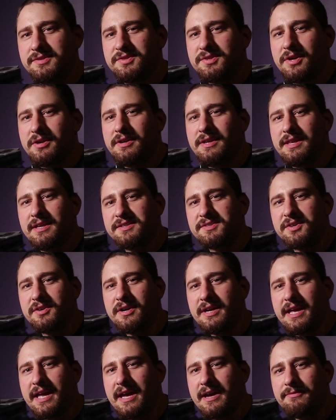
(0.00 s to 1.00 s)
sorry that's
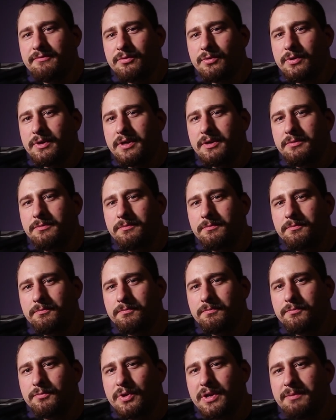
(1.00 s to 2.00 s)
all I have for you.
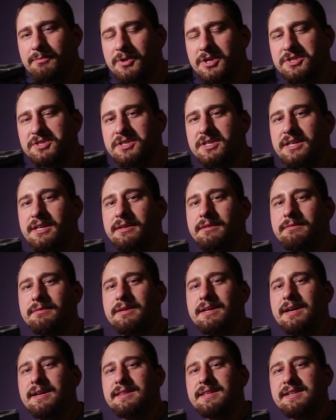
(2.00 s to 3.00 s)
Pretty much I
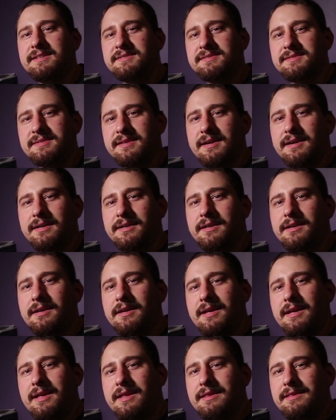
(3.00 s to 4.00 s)
got that stock
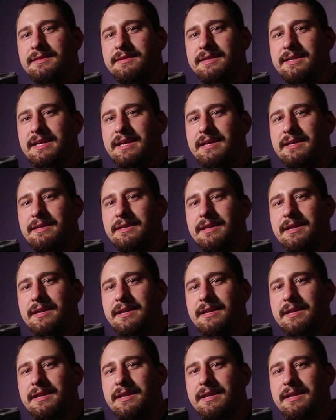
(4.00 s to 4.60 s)
the